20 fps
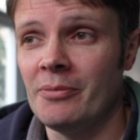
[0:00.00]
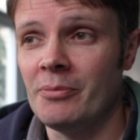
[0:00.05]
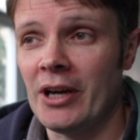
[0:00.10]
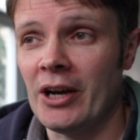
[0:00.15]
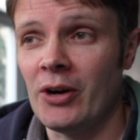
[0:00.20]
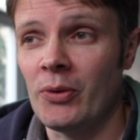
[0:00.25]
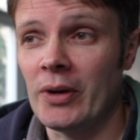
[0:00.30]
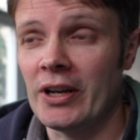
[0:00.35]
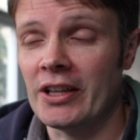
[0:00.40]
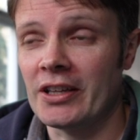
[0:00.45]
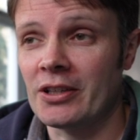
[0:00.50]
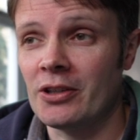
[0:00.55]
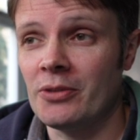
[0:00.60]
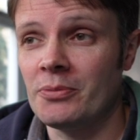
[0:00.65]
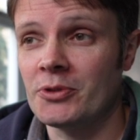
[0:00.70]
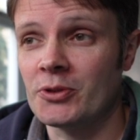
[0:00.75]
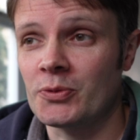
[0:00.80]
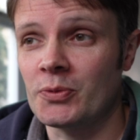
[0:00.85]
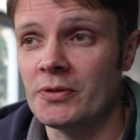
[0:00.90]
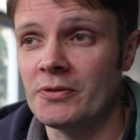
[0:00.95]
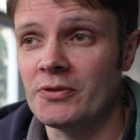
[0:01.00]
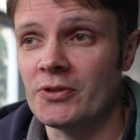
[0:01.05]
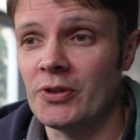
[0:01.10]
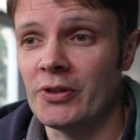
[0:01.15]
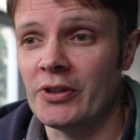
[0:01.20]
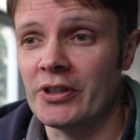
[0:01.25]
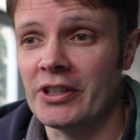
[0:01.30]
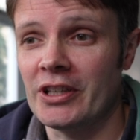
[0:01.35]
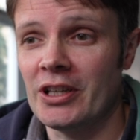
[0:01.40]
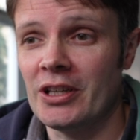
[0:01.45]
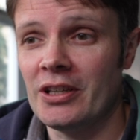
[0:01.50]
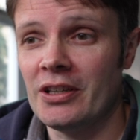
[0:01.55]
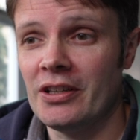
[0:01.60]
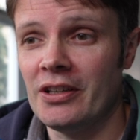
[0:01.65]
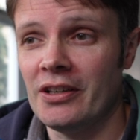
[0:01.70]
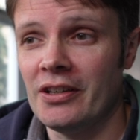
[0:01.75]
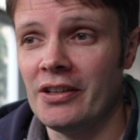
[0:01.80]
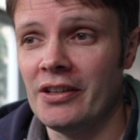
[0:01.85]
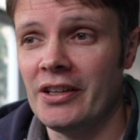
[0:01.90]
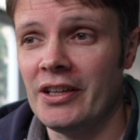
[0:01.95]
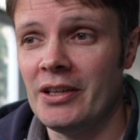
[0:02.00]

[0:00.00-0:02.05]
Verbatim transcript: how well it copes with doing uh,